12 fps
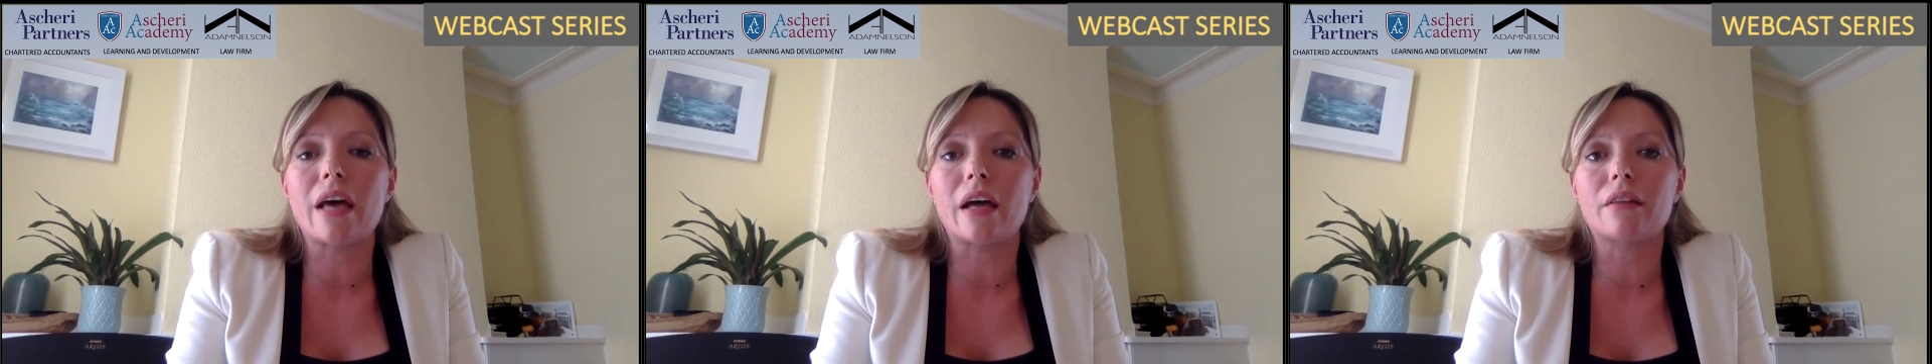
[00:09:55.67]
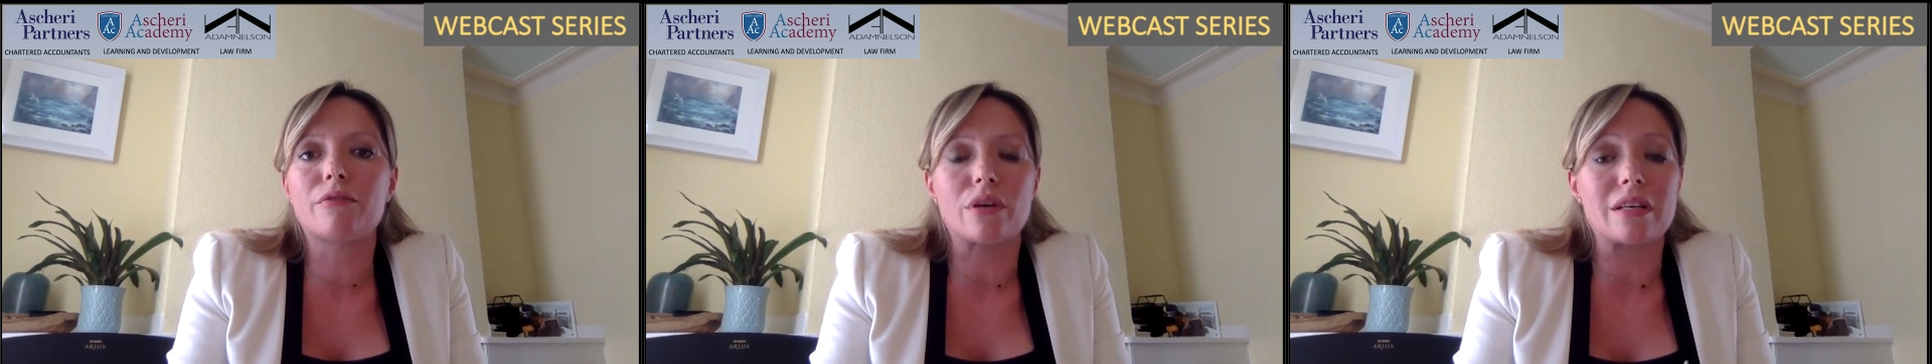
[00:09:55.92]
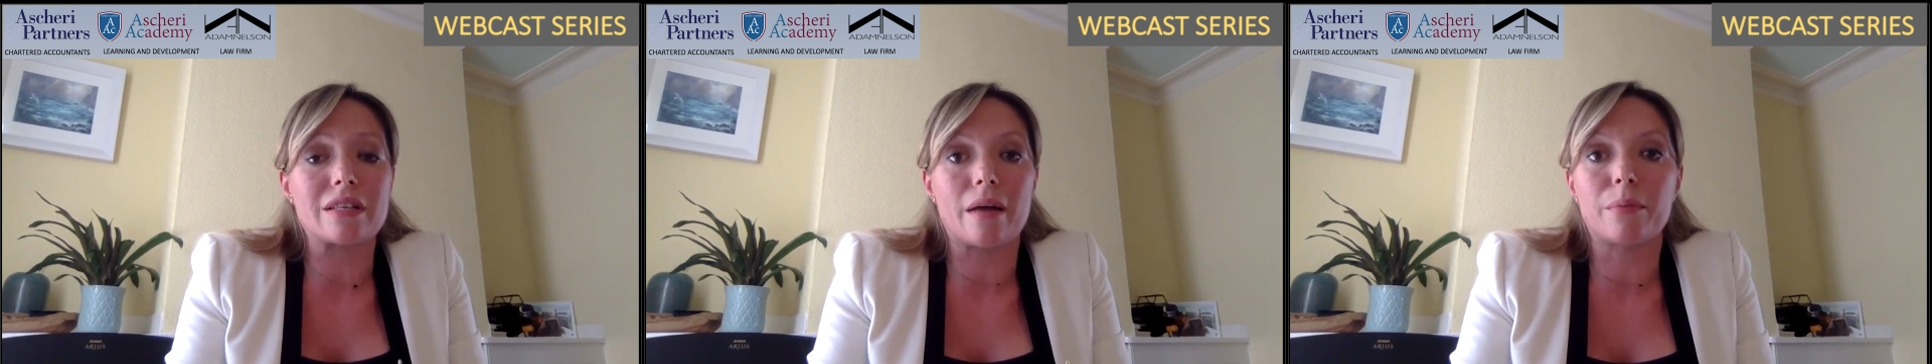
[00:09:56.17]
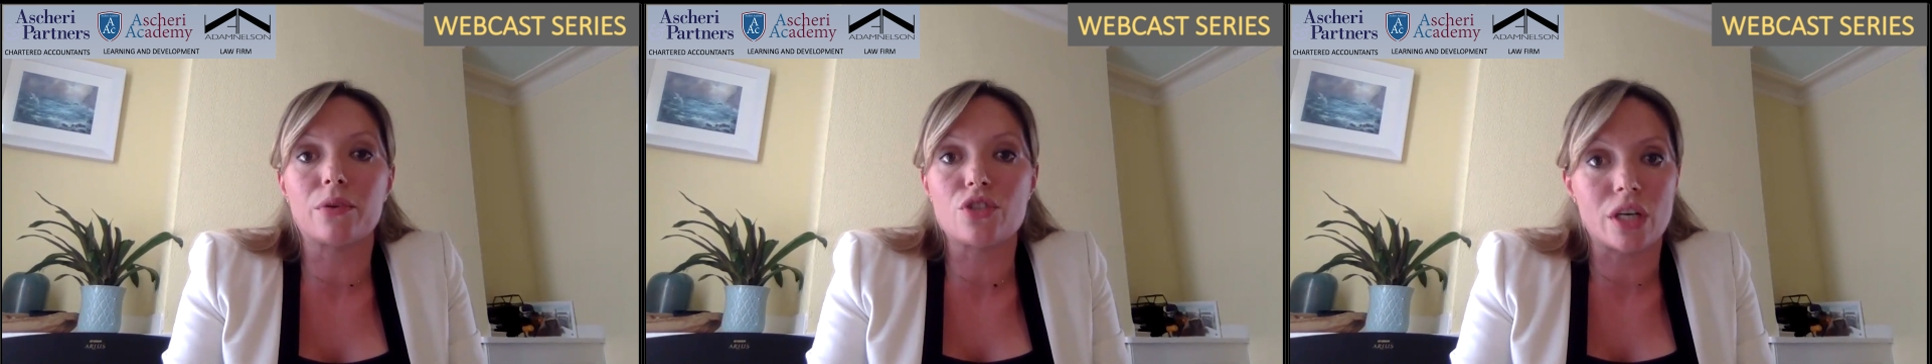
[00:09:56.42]
that, for
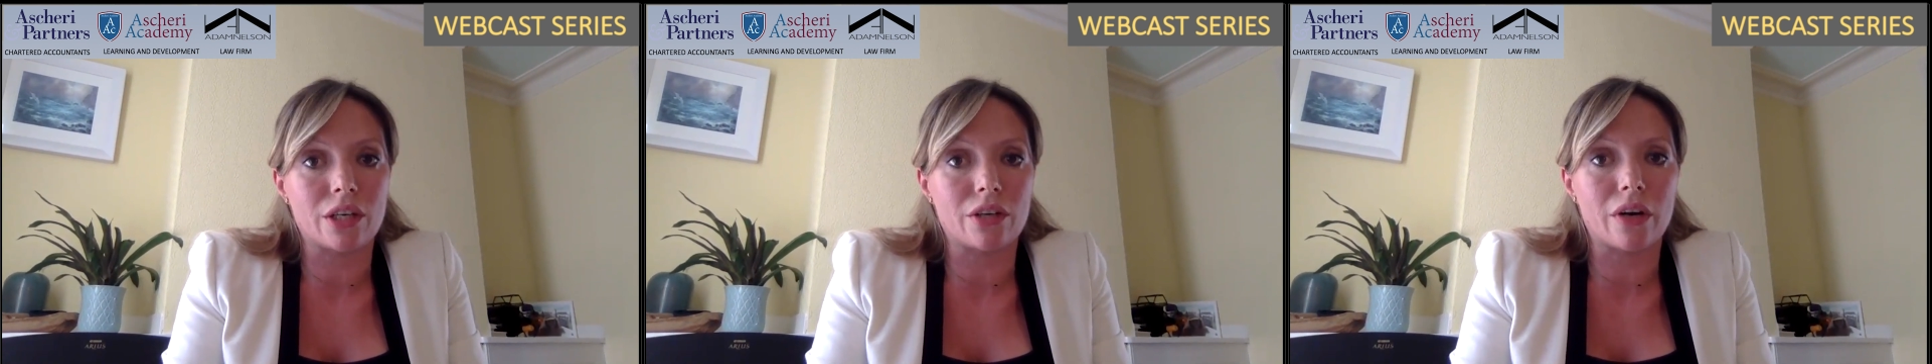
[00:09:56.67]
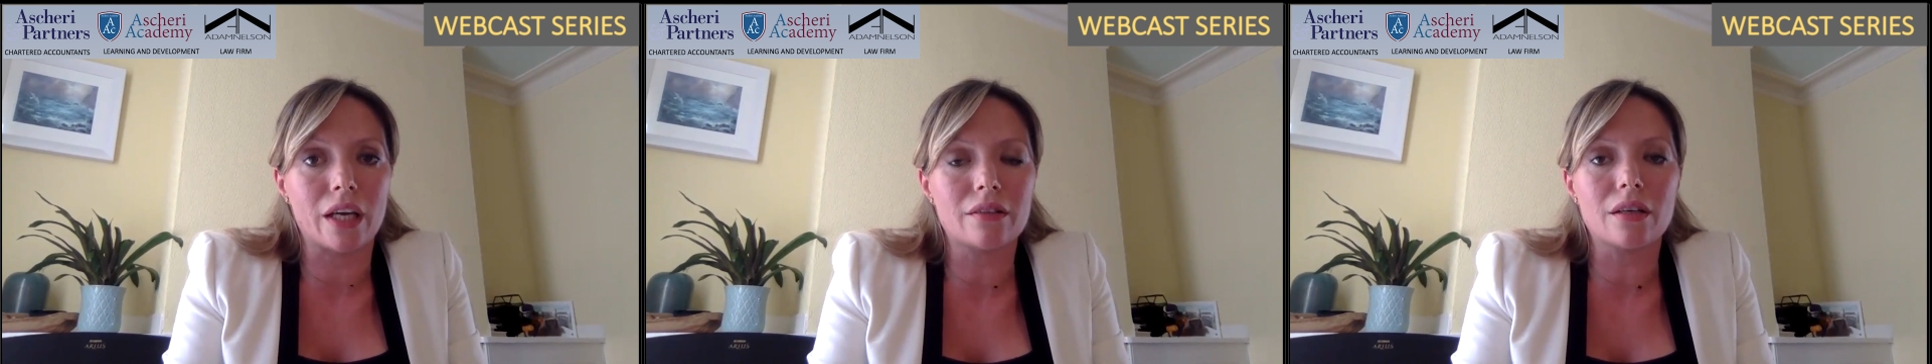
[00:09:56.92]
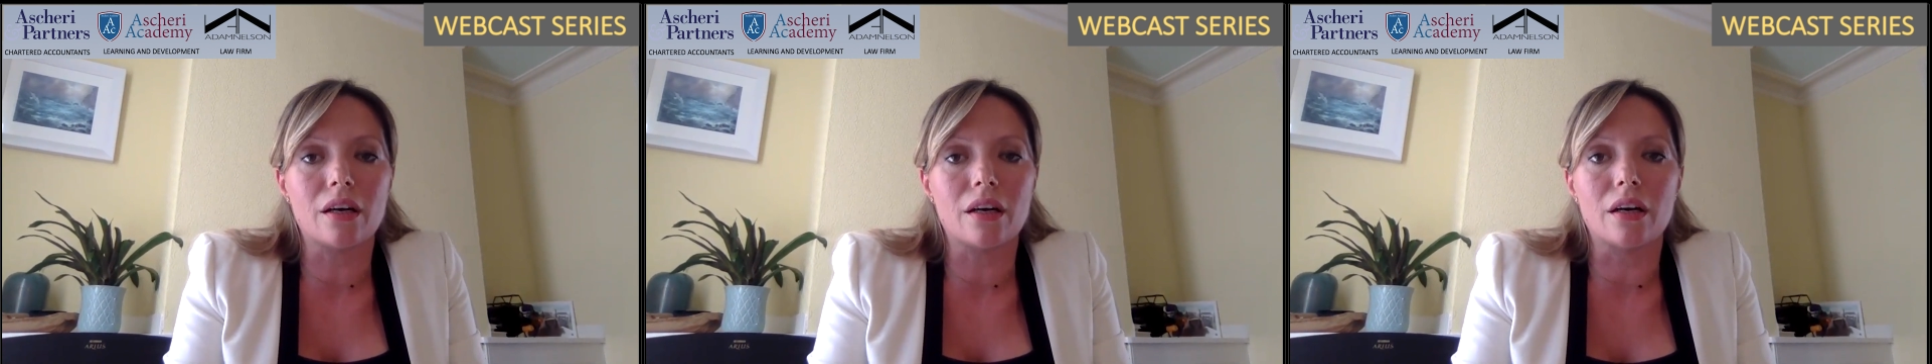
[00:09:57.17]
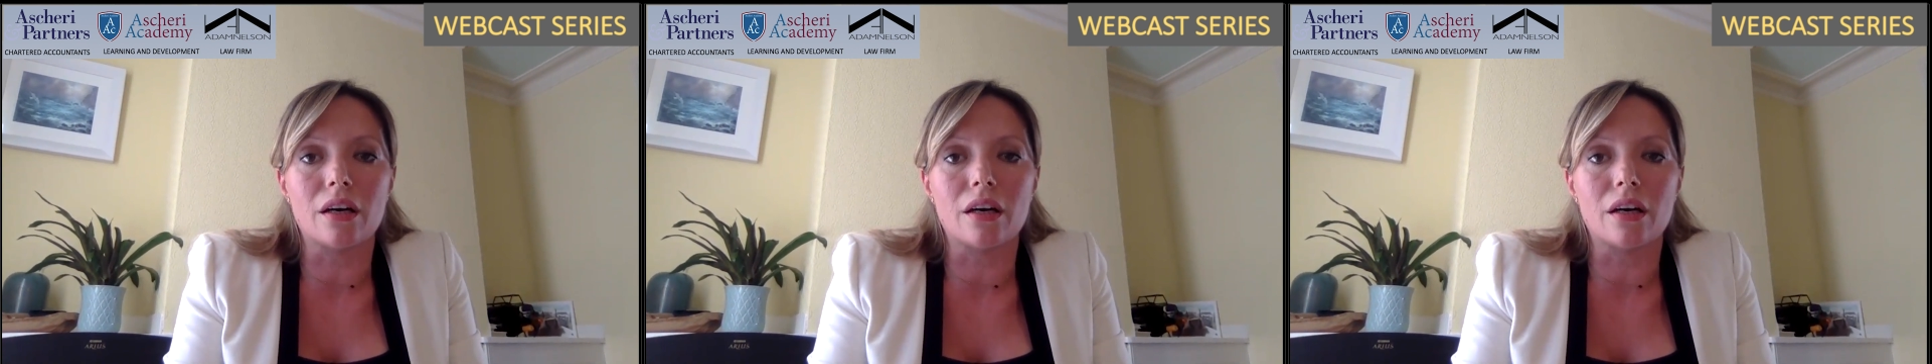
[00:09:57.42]
example, generate